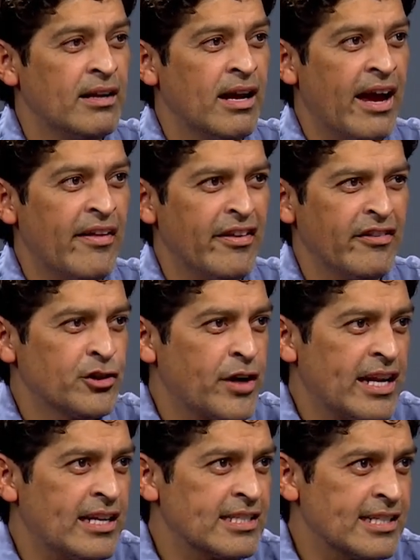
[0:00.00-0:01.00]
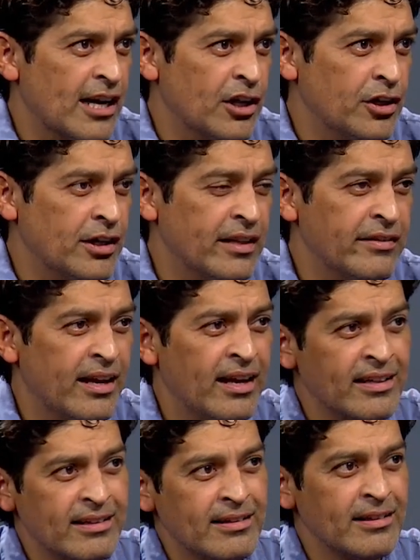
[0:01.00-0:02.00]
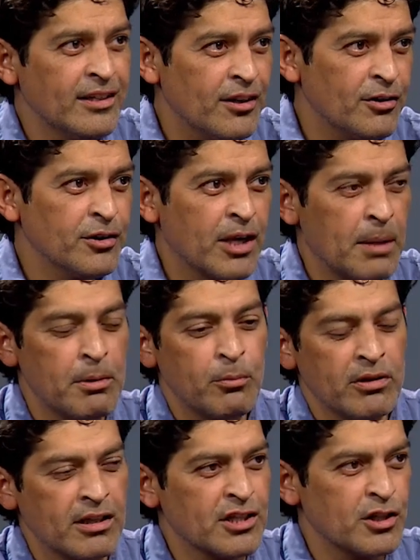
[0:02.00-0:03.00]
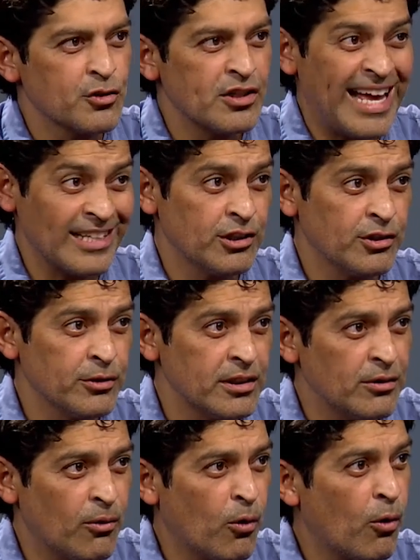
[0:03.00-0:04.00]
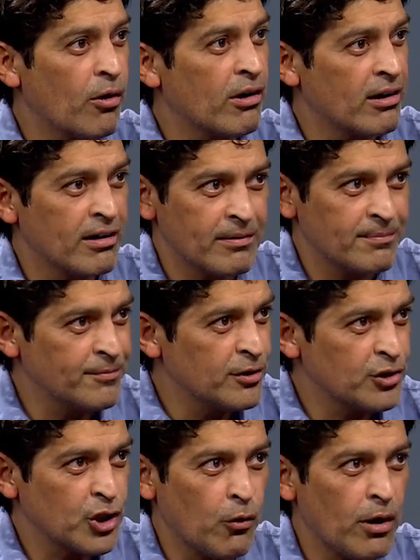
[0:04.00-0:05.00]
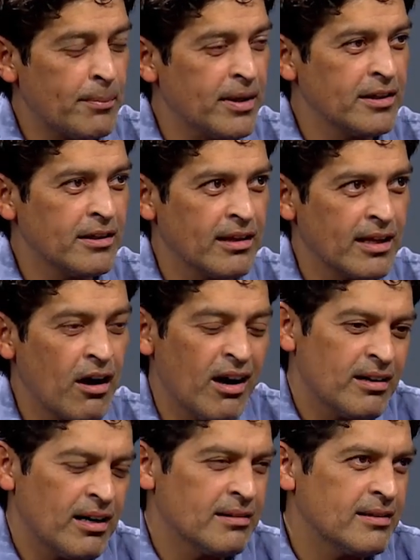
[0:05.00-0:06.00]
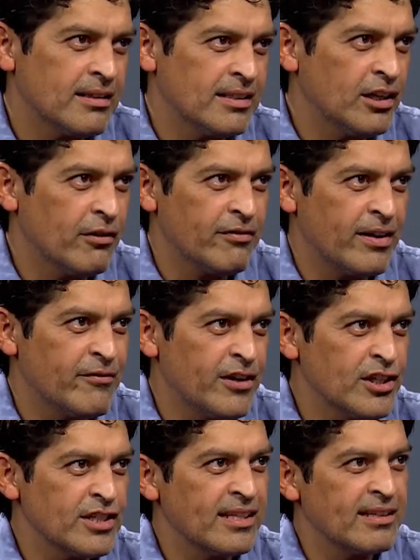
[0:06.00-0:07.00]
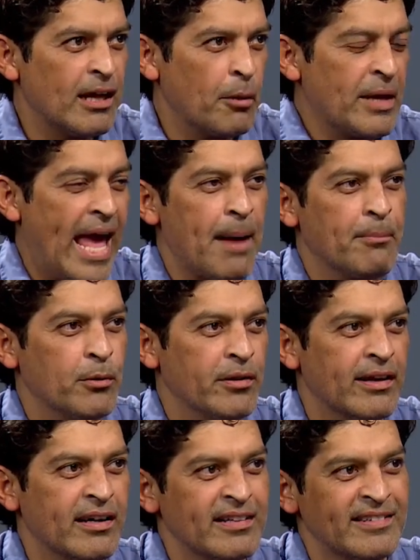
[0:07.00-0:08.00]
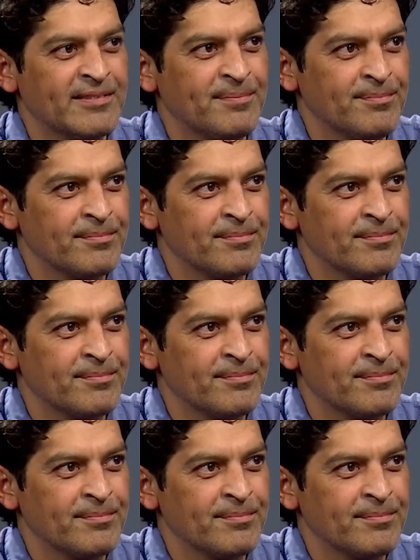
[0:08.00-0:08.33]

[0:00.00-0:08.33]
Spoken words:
and then the training is not good, and then you come up with an excuse not to do it, or you show up and you're like, oh, if I finish, then I'll be happy with that. Right.